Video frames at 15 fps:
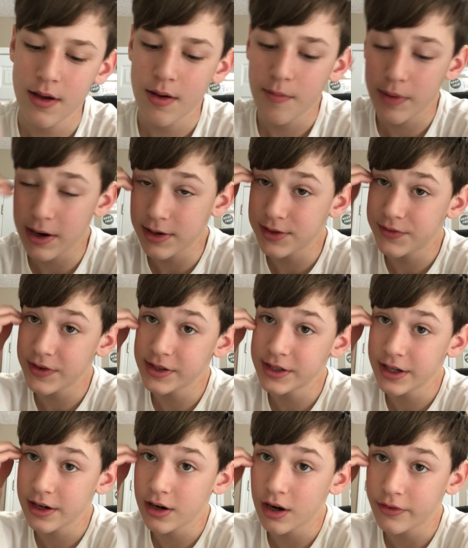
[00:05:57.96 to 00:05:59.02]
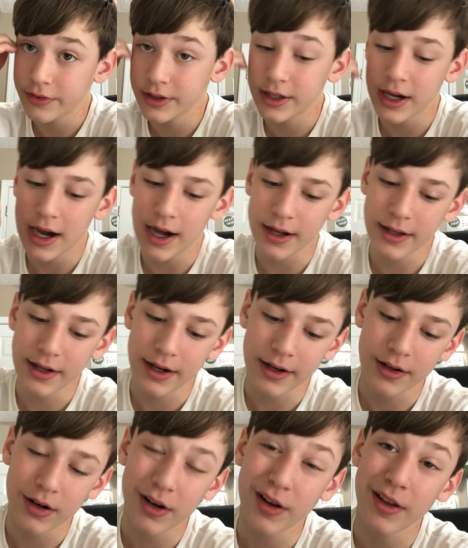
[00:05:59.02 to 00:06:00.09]
But I was fishing it off a dock and I
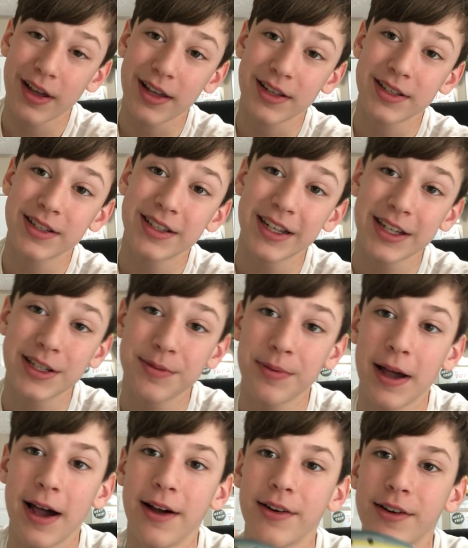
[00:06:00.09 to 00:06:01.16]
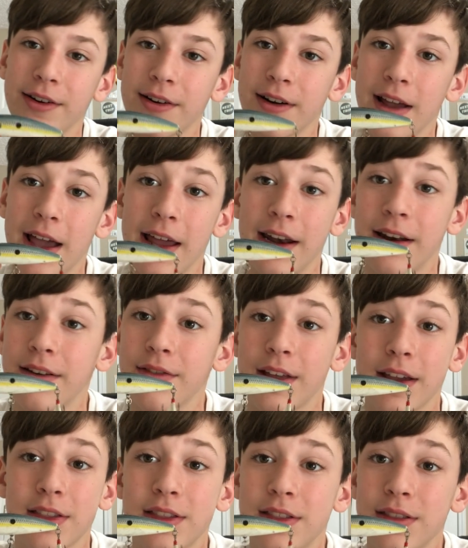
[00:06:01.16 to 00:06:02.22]
caught a 6-pounder. And
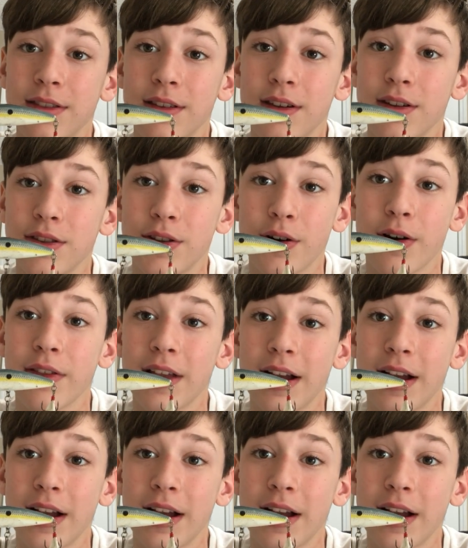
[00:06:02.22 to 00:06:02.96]
like during